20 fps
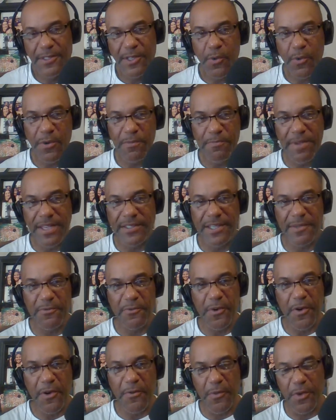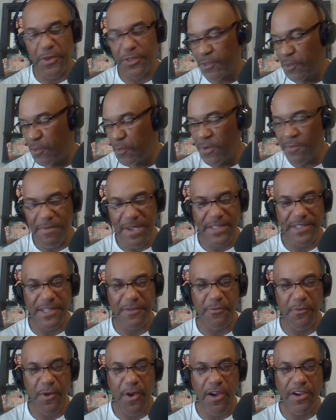So what makes him wrong? Well, so what makes
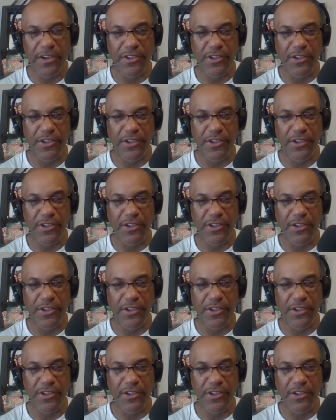him wrong?